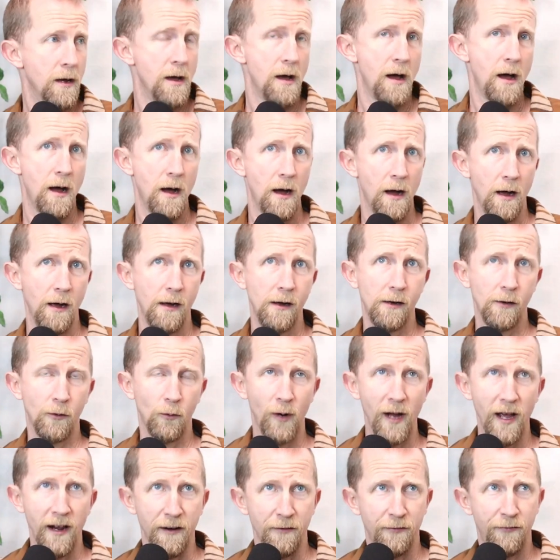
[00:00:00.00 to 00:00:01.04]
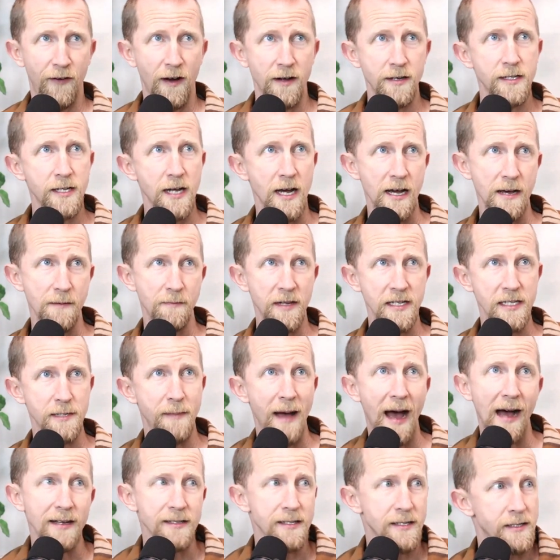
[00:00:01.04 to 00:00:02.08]
nerd, we had a fun time this
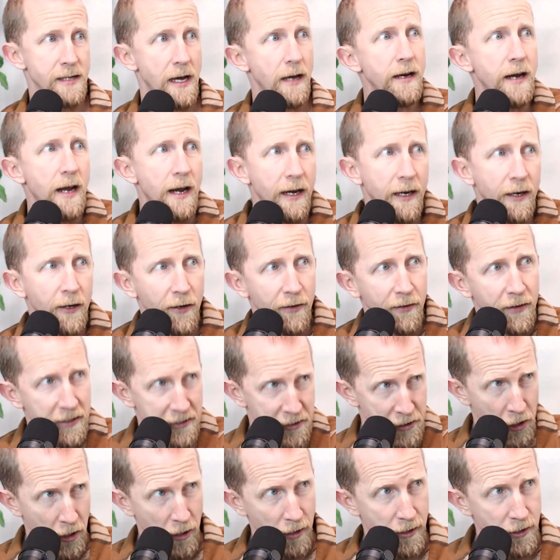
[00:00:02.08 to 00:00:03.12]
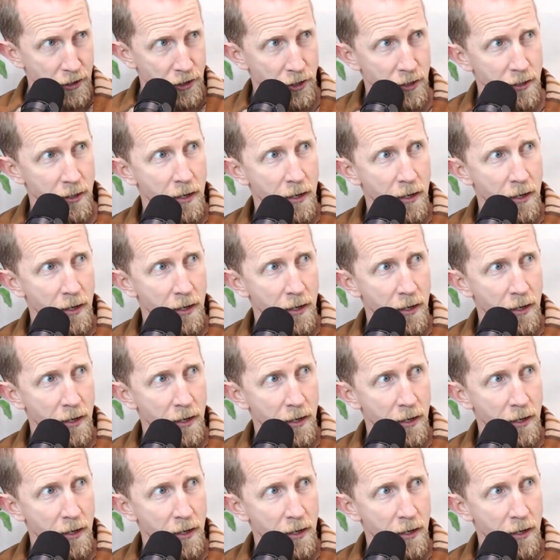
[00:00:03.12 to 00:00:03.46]
past Sunday here at the church.